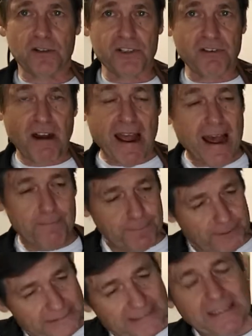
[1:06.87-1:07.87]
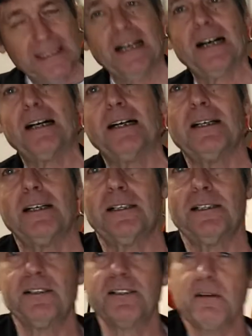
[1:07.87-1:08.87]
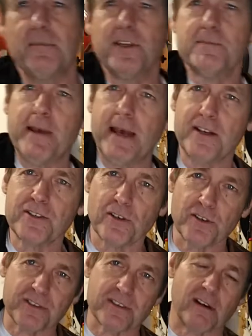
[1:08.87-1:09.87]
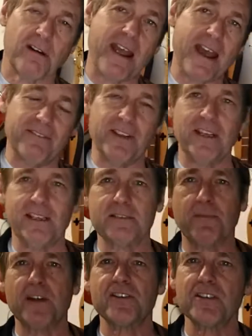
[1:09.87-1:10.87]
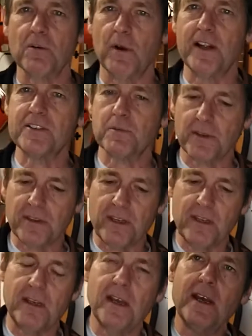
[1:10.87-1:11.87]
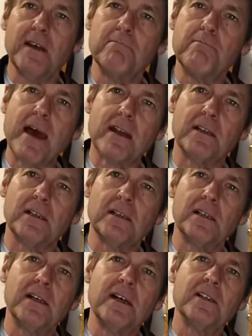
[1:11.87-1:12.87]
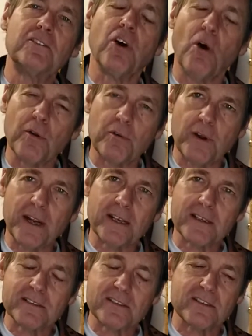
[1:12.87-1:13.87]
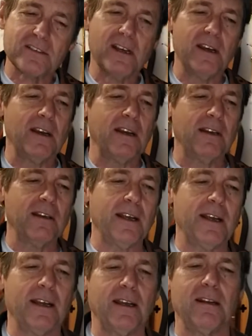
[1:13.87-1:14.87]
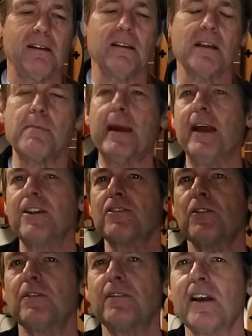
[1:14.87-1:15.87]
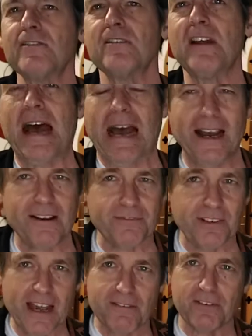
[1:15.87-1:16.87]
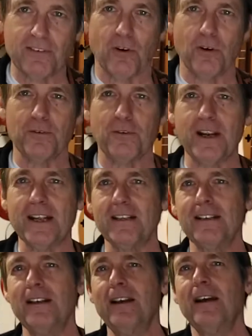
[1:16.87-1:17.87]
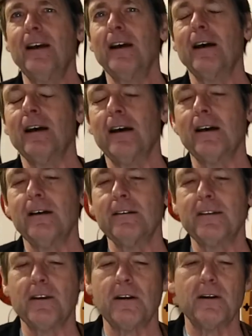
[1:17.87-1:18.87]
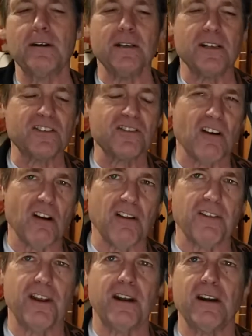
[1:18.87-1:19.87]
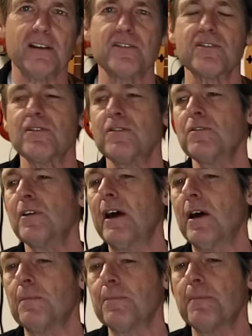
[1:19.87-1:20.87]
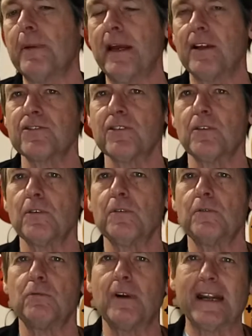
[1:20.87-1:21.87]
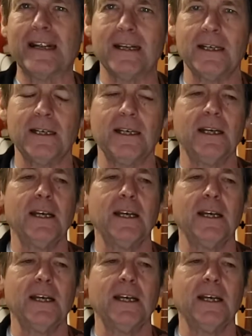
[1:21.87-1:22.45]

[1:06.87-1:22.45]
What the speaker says: strap. Some of these banjos are heavy, especially the ones with the metal tone rings. And the banjo doesn't have to have a tone ring. They're installed there to help the banjo ring.